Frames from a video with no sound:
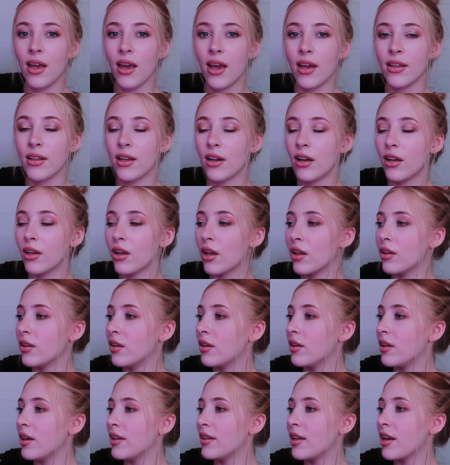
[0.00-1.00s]
and
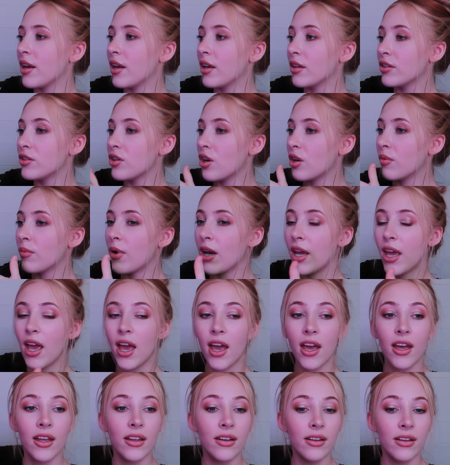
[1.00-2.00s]
then I turn my
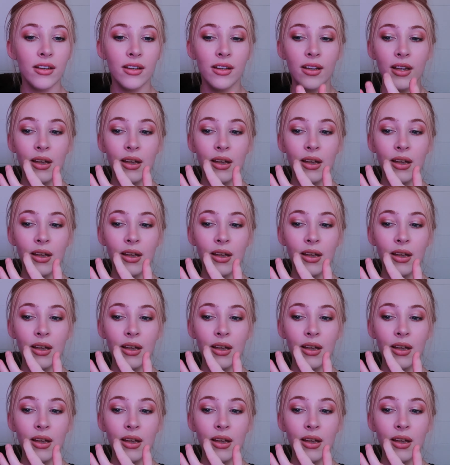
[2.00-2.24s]
head,